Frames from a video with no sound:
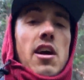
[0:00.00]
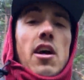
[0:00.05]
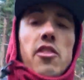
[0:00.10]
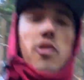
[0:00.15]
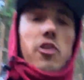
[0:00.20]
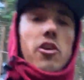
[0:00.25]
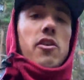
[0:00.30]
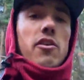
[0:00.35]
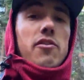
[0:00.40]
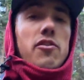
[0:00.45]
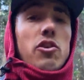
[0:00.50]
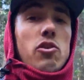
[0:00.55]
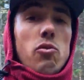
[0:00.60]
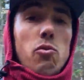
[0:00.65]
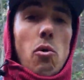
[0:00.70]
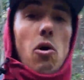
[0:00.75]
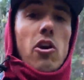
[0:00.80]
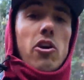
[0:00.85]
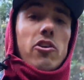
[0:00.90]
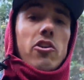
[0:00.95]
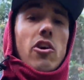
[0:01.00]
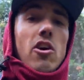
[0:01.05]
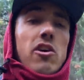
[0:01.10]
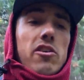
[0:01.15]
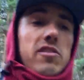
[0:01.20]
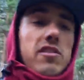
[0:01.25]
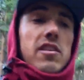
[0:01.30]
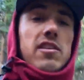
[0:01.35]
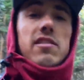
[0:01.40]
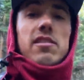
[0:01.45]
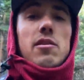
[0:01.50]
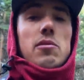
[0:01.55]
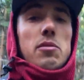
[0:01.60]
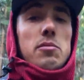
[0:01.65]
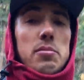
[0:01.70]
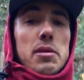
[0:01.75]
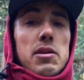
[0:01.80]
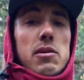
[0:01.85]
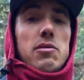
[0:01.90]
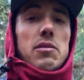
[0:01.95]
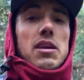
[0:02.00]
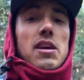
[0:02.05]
There are a few water crossings that would be